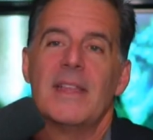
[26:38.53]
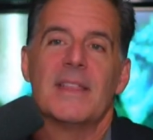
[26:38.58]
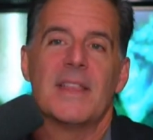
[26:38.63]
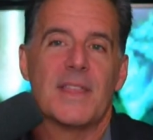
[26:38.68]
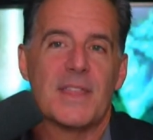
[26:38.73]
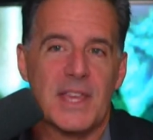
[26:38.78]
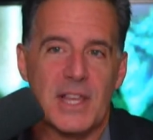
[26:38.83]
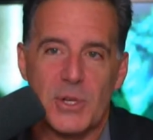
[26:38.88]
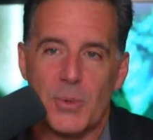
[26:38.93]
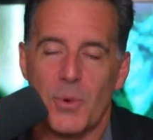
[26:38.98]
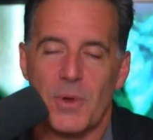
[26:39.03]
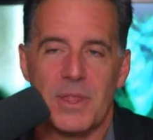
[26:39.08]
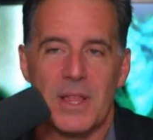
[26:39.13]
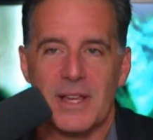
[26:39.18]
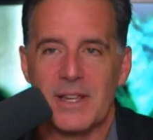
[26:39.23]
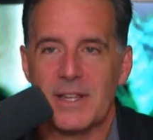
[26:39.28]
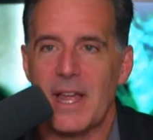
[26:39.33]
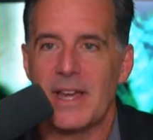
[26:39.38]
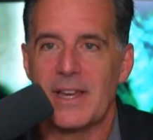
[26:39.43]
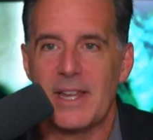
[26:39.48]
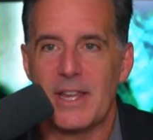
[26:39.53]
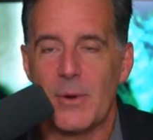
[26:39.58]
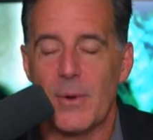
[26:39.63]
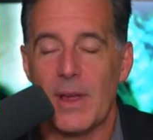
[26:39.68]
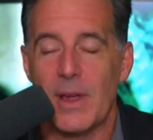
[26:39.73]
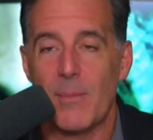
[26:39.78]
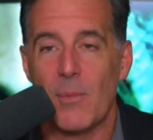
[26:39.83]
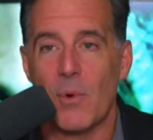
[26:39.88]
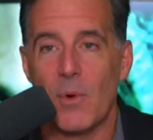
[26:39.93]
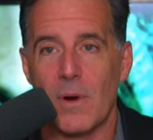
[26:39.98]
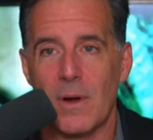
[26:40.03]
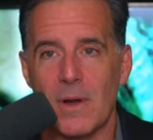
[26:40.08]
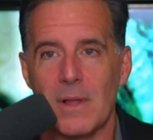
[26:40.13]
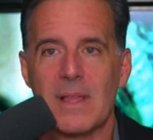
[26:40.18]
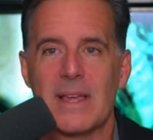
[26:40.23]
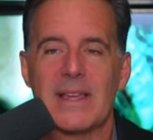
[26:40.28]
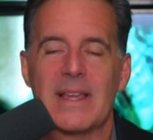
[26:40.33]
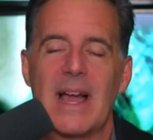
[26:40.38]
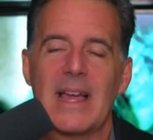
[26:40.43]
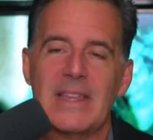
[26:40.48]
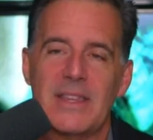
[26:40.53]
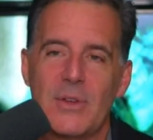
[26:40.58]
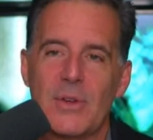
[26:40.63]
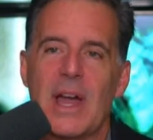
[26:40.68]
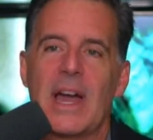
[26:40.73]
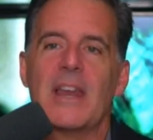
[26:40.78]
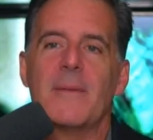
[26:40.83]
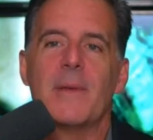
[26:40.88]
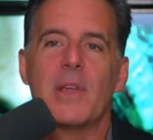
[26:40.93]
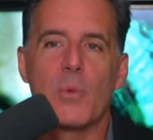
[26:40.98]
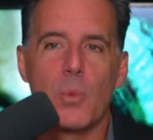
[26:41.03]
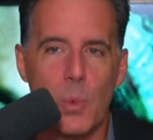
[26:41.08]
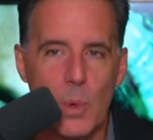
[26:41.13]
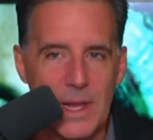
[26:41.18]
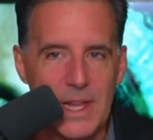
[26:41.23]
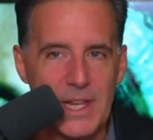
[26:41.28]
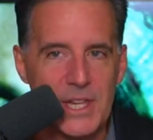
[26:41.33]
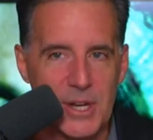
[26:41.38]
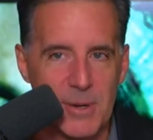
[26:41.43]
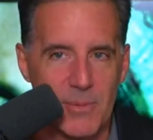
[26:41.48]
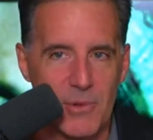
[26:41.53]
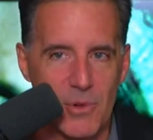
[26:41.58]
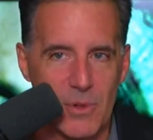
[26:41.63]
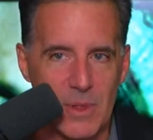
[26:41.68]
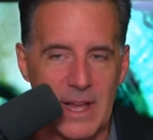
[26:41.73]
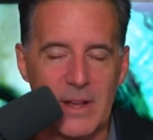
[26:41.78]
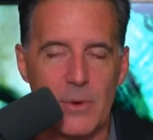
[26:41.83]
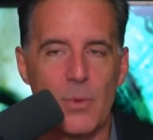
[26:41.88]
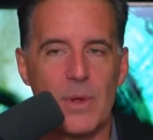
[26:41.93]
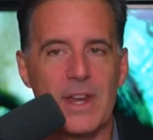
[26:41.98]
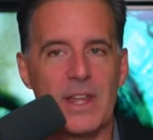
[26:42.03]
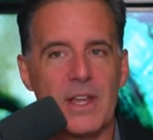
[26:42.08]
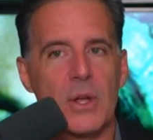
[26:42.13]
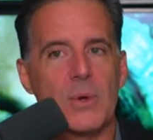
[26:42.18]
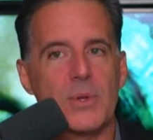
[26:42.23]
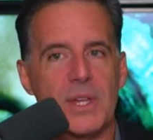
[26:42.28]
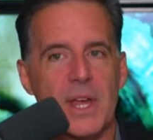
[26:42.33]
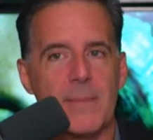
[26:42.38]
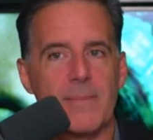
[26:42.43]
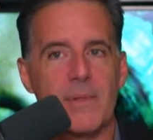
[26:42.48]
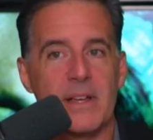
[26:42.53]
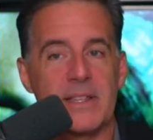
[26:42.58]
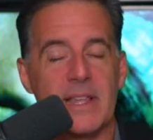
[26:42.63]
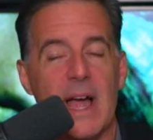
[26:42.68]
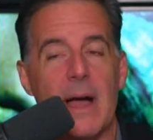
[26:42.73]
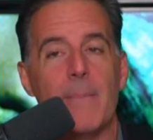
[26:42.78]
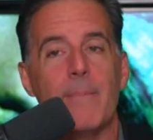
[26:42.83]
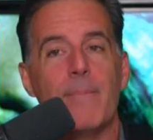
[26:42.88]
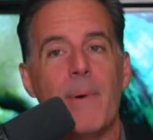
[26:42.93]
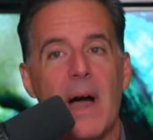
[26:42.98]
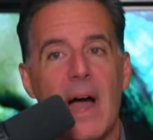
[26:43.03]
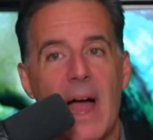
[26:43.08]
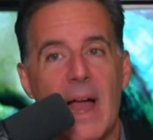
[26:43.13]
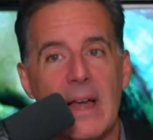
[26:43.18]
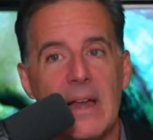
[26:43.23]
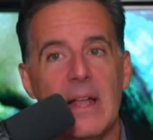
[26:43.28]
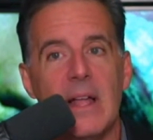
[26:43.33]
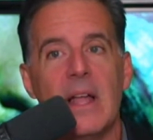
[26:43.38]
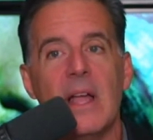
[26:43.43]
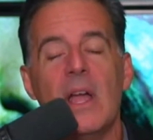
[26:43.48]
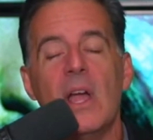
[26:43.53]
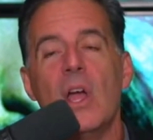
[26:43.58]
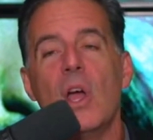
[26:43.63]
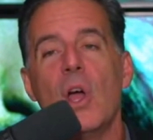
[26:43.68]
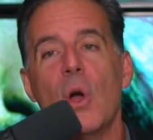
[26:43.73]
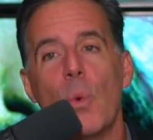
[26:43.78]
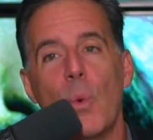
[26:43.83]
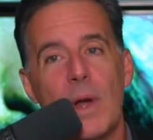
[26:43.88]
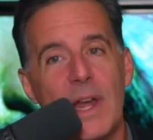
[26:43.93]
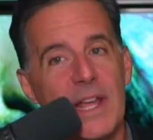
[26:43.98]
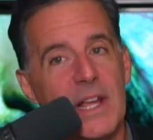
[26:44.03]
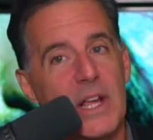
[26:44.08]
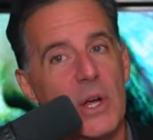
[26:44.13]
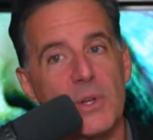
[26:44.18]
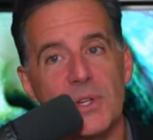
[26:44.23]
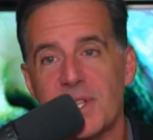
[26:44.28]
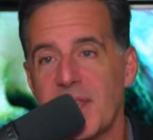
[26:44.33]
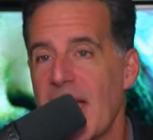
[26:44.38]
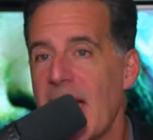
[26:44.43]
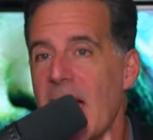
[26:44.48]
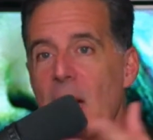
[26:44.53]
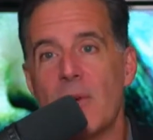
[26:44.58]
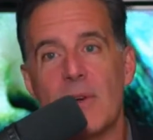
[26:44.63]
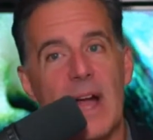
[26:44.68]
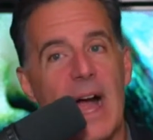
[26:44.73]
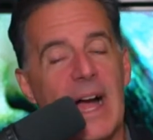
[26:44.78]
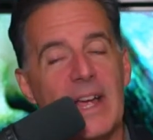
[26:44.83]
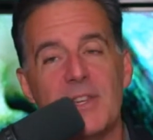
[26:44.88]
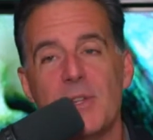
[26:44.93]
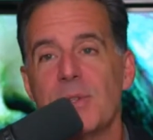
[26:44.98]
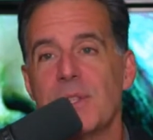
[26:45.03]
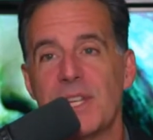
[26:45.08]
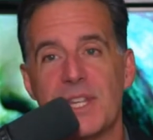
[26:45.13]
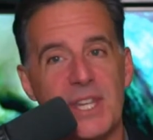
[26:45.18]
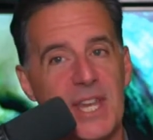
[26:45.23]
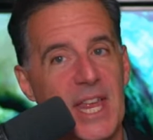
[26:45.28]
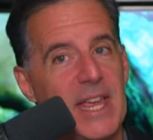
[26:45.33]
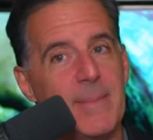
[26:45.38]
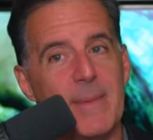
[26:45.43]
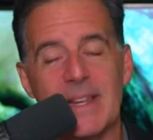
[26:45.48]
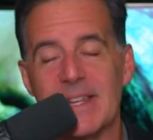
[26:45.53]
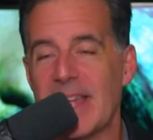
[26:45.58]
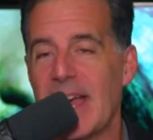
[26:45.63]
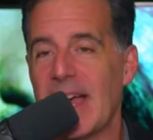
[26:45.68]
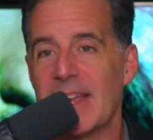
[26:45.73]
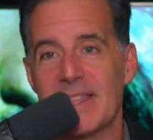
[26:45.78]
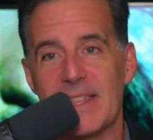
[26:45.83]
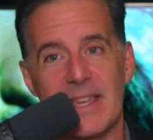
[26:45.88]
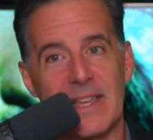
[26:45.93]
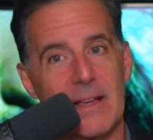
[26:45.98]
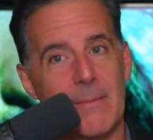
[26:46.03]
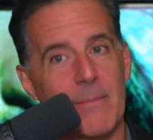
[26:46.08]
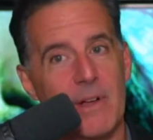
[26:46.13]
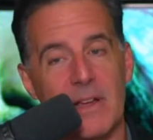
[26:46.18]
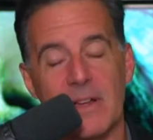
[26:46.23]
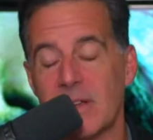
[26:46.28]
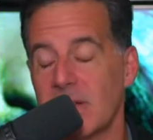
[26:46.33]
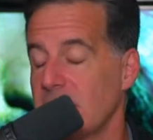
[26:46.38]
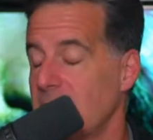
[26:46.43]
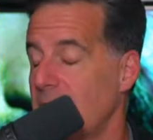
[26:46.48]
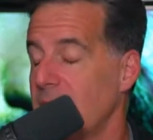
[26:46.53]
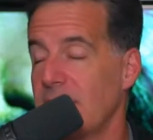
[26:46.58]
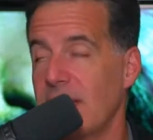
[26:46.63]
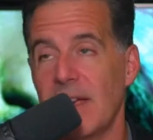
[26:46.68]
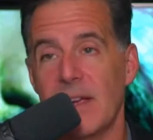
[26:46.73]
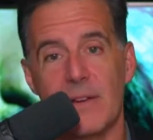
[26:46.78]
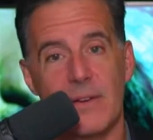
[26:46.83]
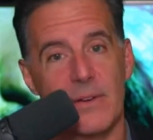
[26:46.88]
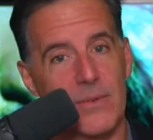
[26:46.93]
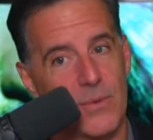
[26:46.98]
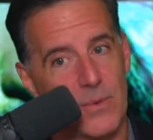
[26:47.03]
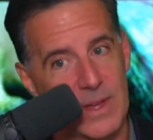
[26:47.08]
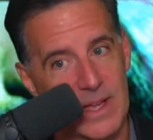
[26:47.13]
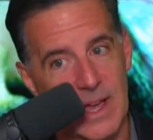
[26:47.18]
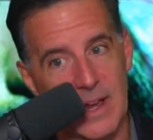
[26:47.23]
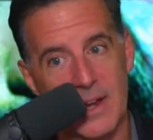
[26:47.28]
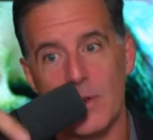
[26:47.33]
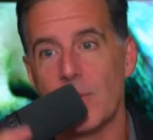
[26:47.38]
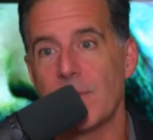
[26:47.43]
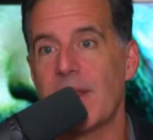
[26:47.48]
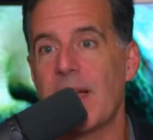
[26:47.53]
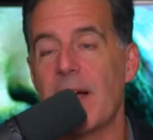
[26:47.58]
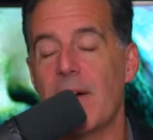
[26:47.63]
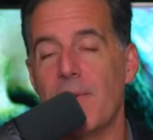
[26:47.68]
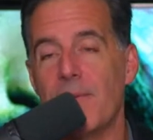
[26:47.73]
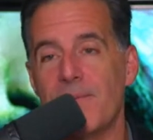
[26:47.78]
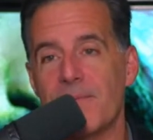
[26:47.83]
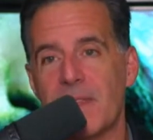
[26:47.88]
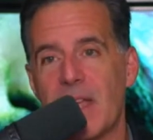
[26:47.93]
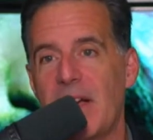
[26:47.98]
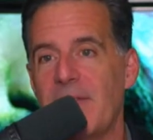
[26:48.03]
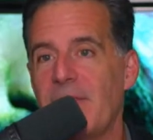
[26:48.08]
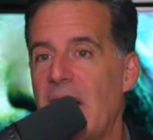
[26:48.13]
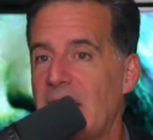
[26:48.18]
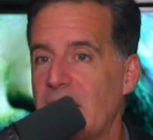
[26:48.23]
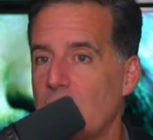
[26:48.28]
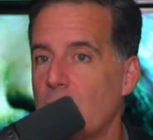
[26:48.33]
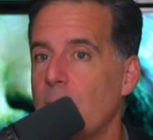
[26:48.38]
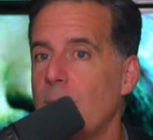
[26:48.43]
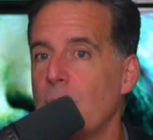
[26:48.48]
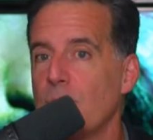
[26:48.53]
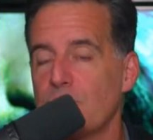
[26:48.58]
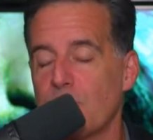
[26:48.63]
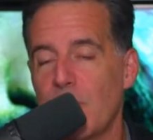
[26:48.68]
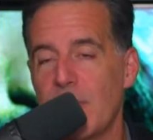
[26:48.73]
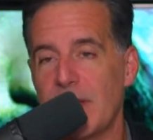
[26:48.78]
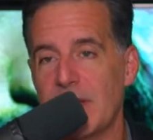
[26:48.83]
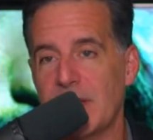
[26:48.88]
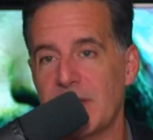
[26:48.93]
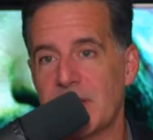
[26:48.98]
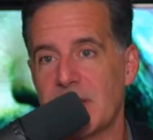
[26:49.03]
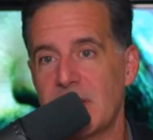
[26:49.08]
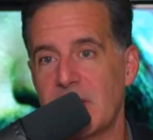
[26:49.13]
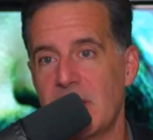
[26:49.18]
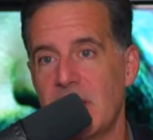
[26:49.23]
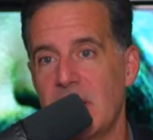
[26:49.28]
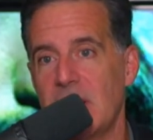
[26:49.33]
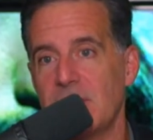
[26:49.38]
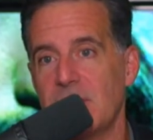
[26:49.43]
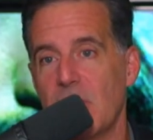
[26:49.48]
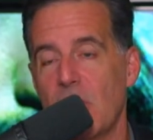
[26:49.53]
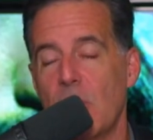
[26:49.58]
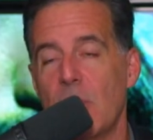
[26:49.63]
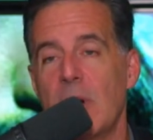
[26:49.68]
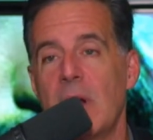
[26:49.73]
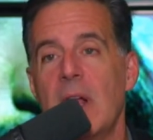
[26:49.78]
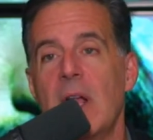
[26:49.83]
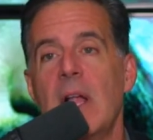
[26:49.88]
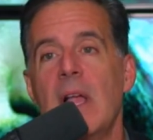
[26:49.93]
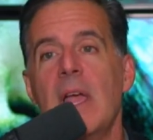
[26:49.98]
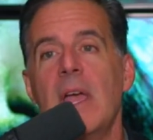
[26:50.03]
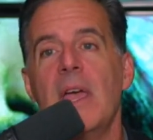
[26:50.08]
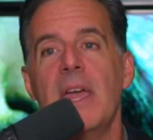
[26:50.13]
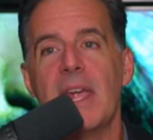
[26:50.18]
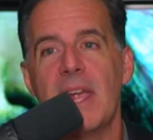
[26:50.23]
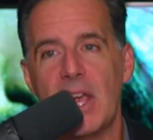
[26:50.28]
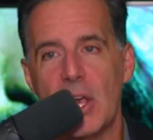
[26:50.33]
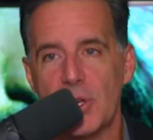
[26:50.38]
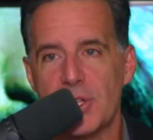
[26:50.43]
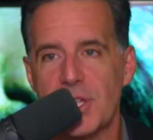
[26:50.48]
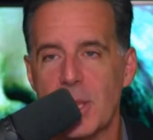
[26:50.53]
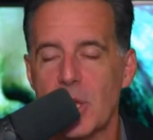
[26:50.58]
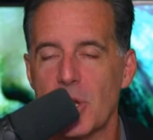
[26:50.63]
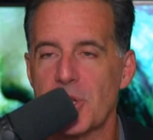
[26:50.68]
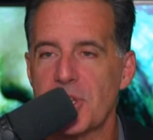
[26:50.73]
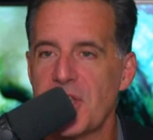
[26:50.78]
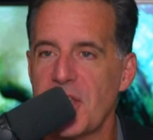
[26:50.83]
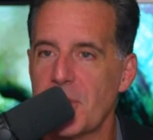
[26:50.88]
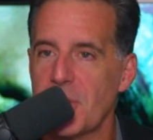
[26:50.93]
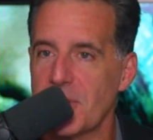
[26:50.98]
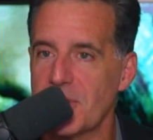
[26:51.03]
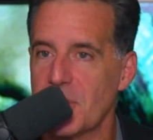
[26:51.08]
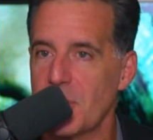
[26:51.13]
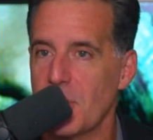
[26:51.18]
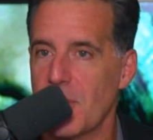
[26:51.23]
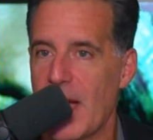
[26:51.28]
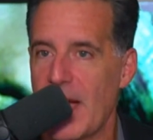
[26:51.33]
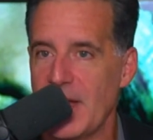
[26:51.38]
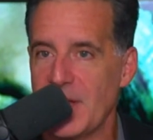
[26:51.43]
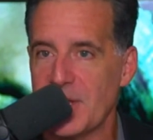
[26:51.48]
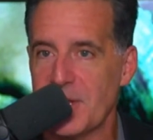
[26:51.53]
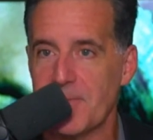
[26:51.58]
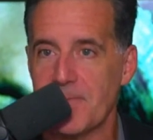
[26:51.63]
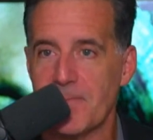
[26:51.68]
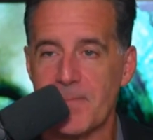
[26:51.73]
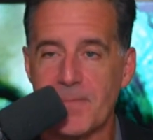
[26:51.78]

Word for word: The thing's worth like ninety grand more. Like I, you oh, got to be reasonable, yeah. like when it goes up like that. But when it goes down, I do the same exact thing. I'm like, okay, we got to go down. I've had it go both ways. So here's a little secret too, guys.